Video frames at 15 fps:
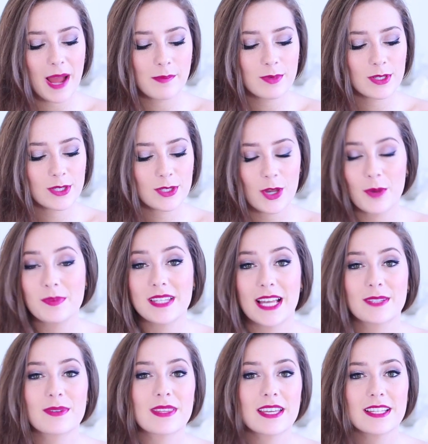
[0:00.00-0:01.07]
I'm just so
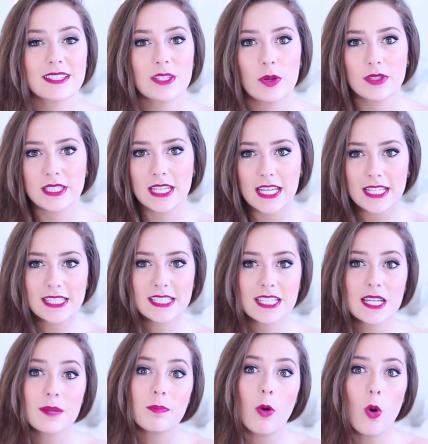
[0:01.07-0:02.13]
obsessed with it. So it's an
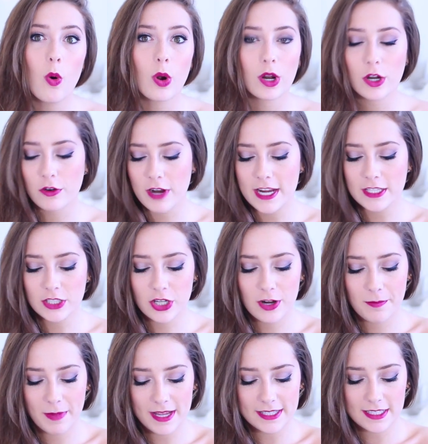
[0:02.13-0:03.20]
instant pore
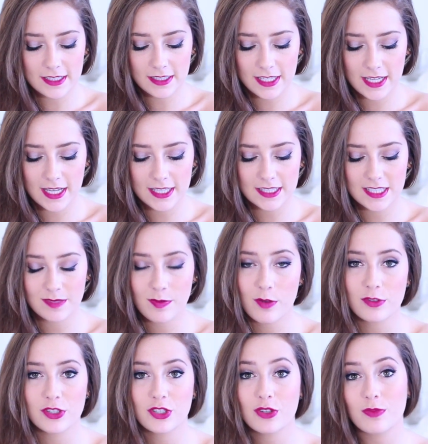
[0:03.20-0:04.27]
eraser. Basically, it's
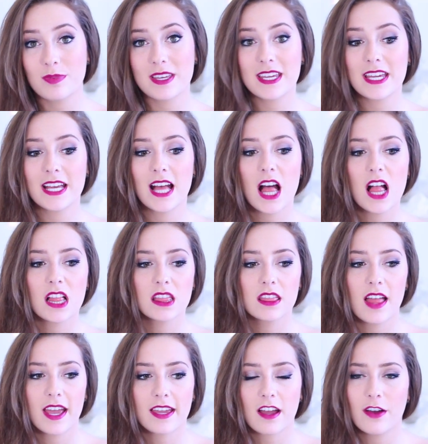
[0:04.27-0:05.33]
supposed to be
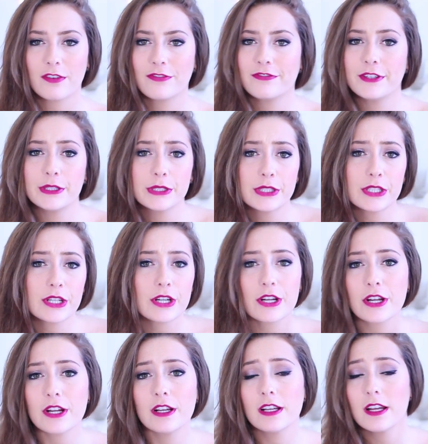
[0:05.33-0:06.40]
like a
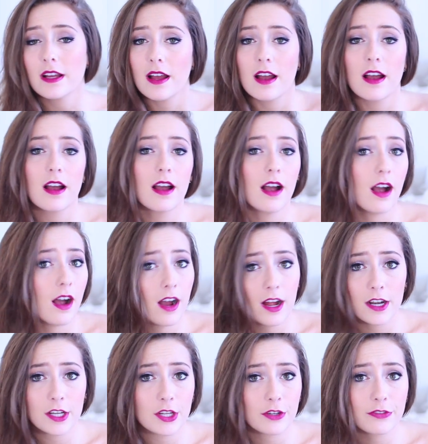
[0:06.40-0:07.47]
filter
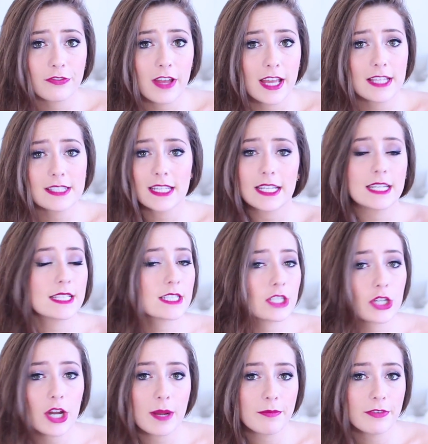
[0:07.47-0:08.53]
on your face, like an
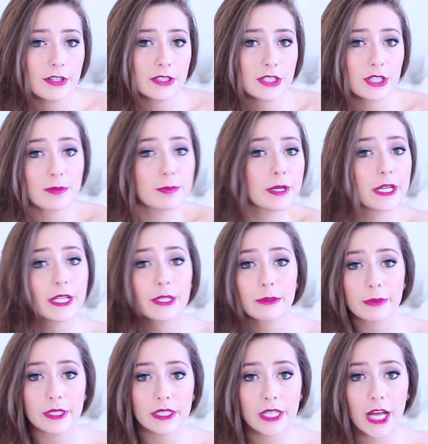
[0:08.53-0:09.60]
Instagram filter, but
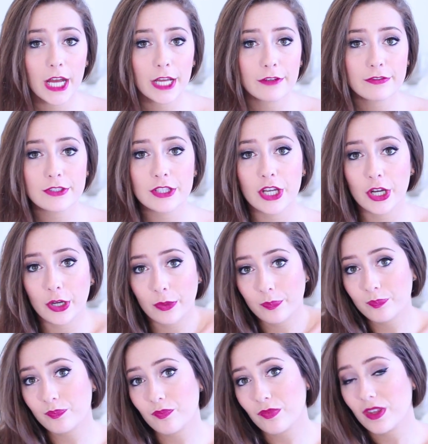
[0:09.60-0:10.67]
in real life.
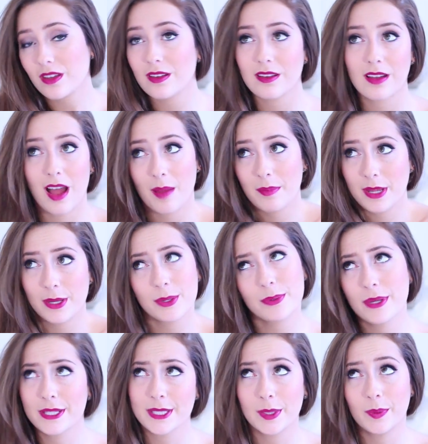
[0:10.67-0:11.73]
So, I mean,
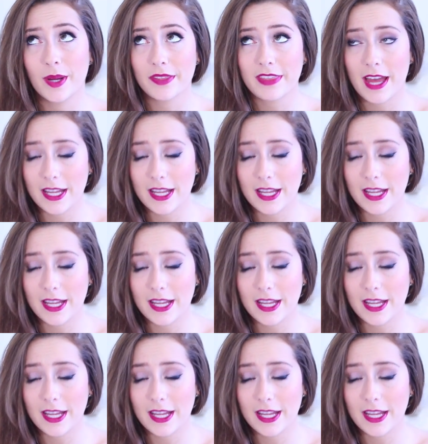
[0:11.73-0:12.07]
who doesn't want